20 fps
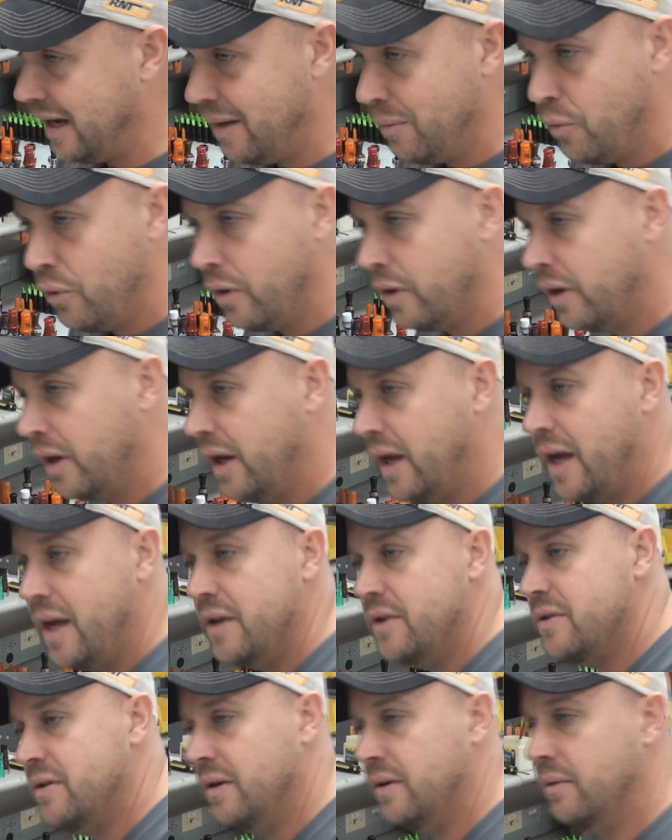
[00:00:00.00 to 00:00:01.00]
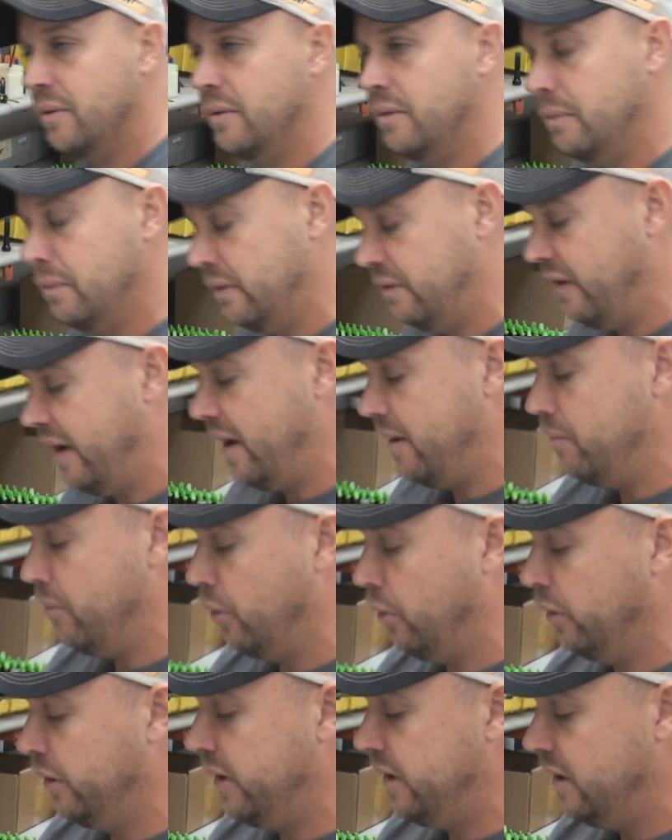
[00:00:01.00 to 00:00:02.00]
game-worn guts that we've had
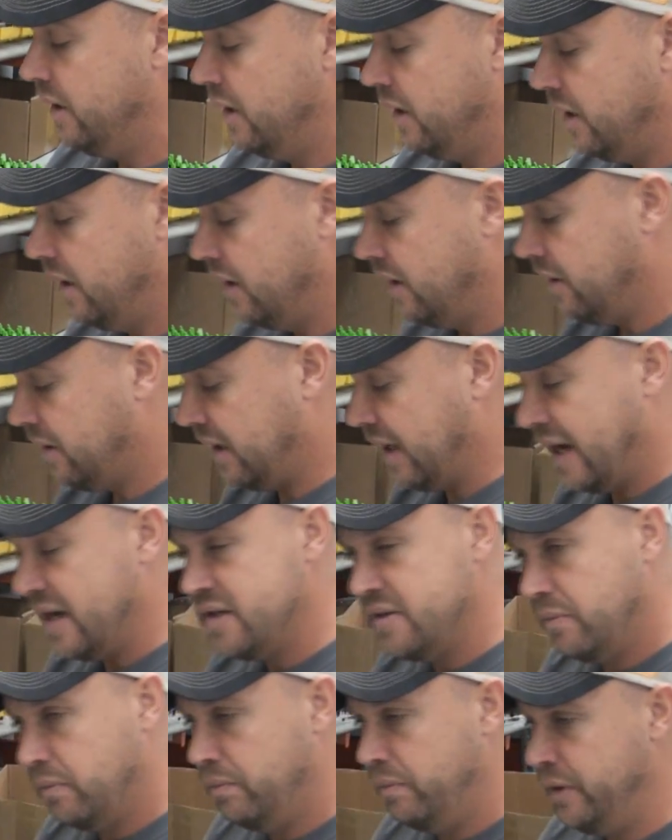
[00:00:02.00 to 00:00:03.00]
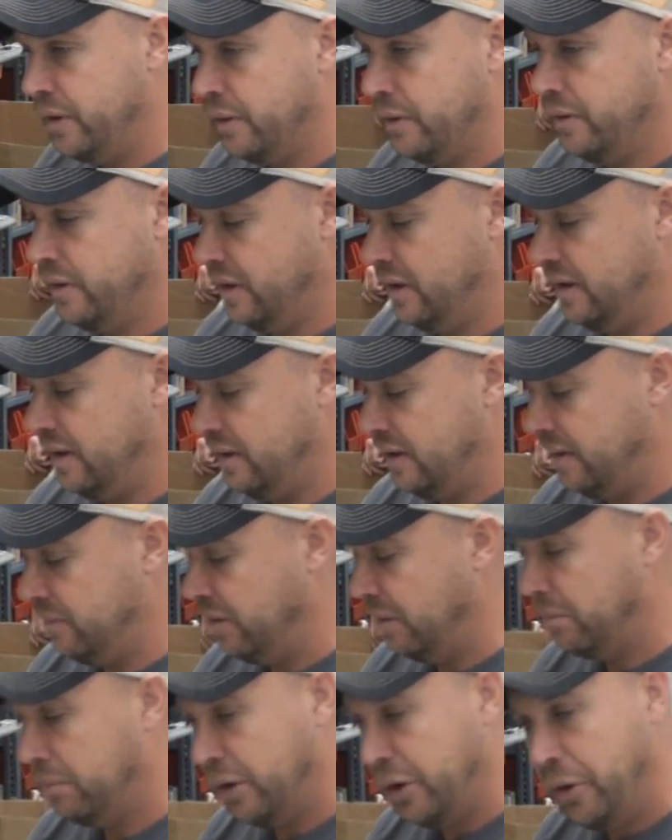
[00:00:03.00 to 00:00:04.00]
molded. Guys, you know,
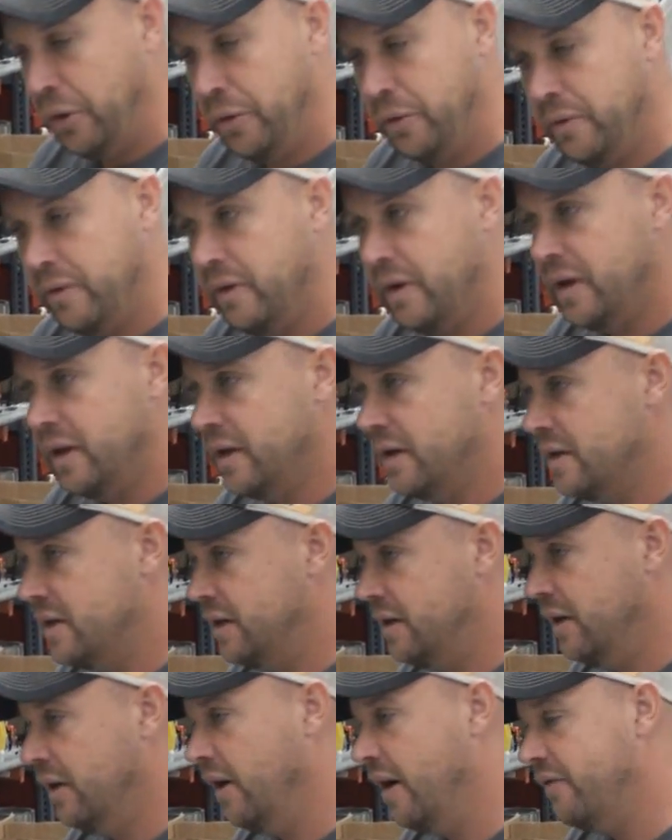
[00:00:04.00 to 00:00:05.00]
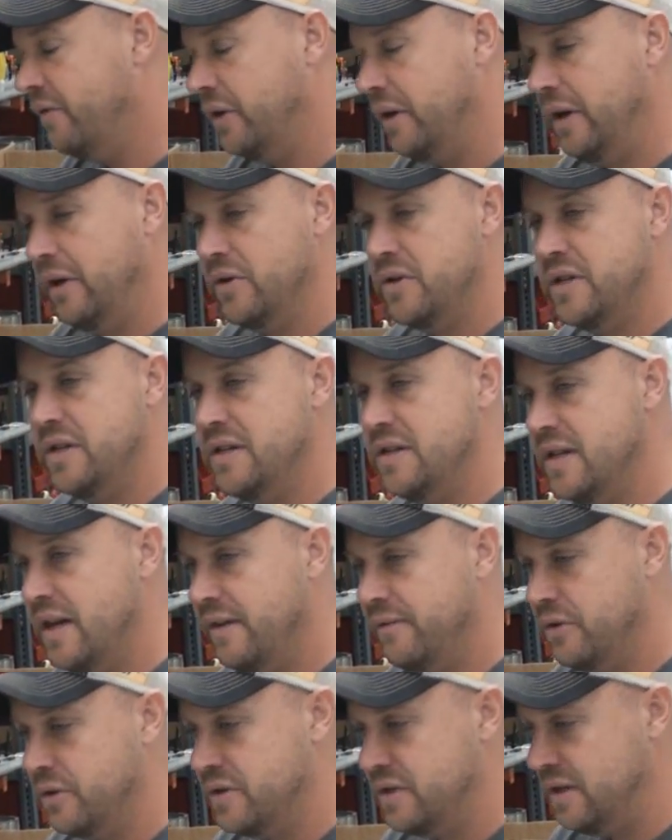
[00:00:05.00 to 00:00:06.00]
they've been blown year after year, season
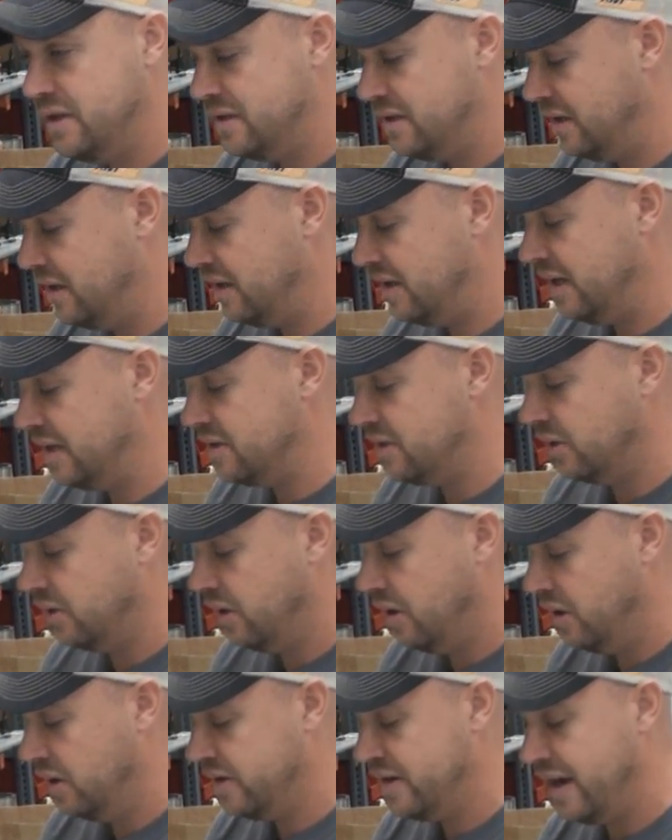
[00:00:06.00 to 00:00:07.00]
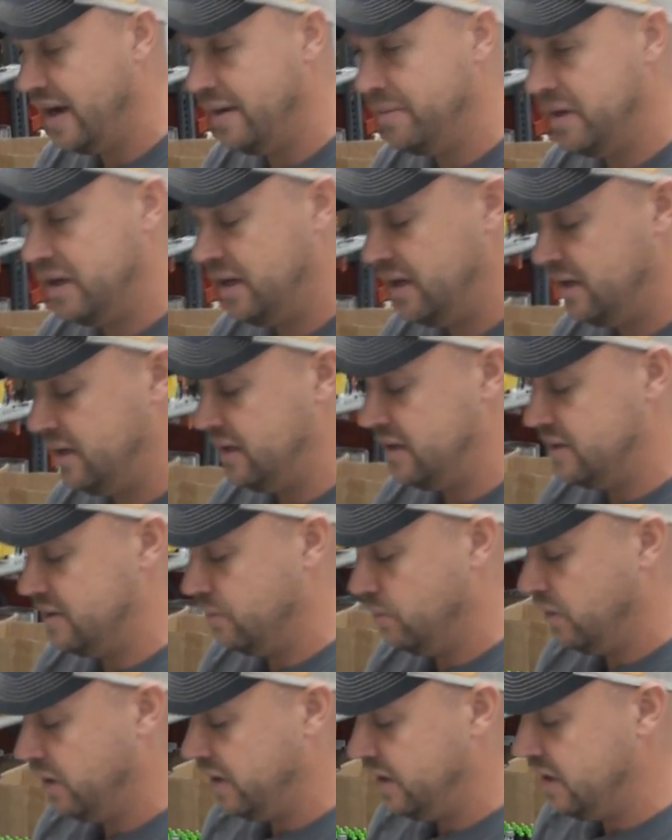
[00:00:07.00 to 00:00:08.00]
after season, and it takes a long time to get
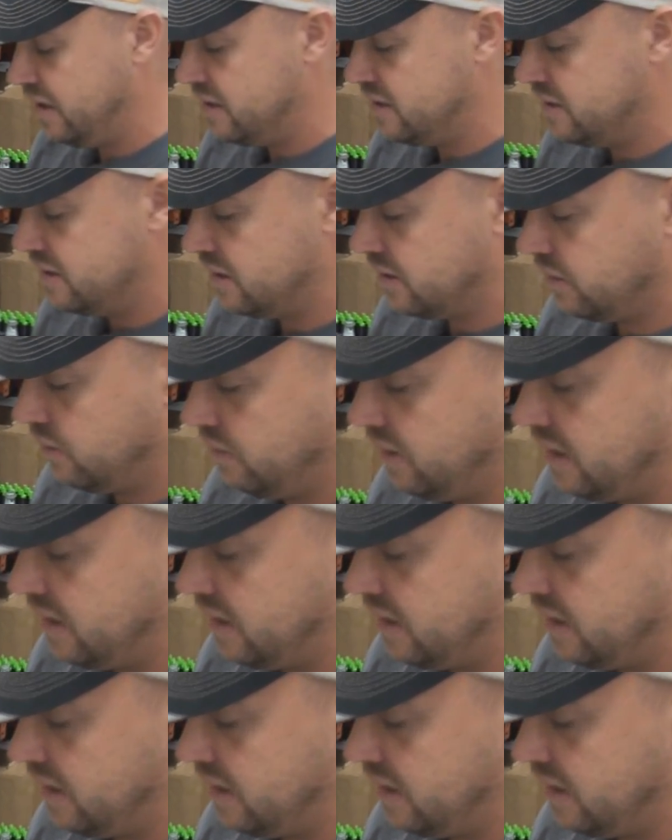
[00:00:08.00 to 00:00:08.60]
these. And what it is it